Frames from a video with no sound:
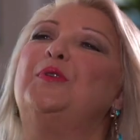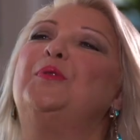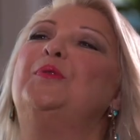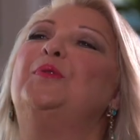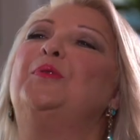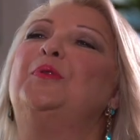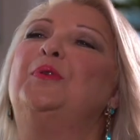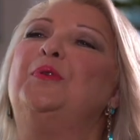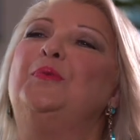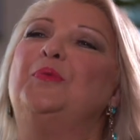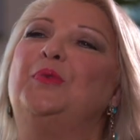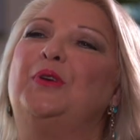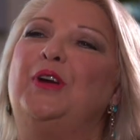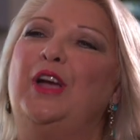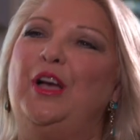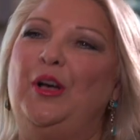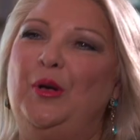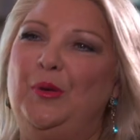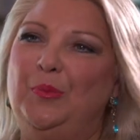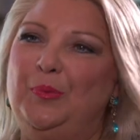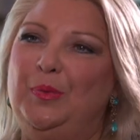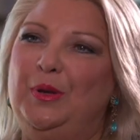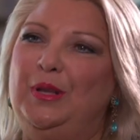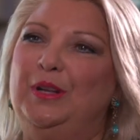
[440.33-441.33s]
we're, when we're
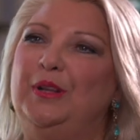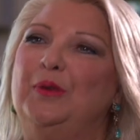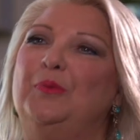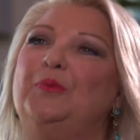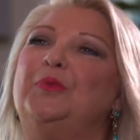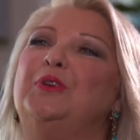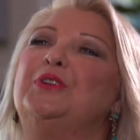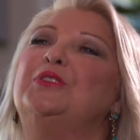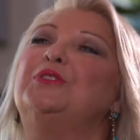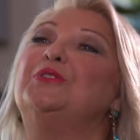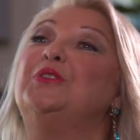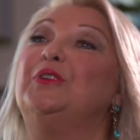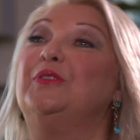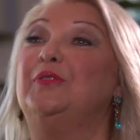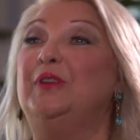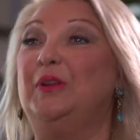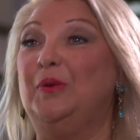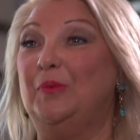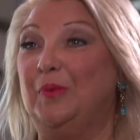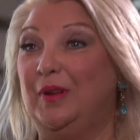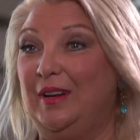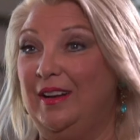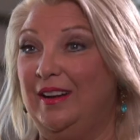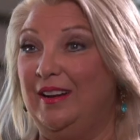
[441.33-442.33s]
helping and we're
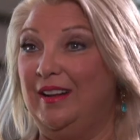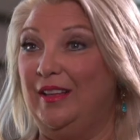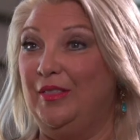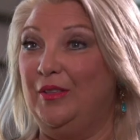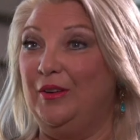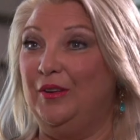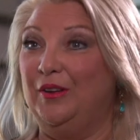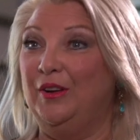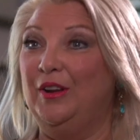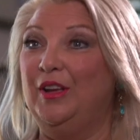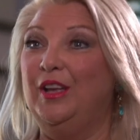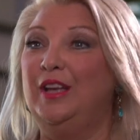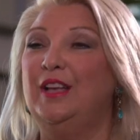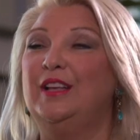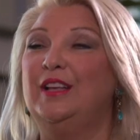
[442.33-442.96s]
serving one another.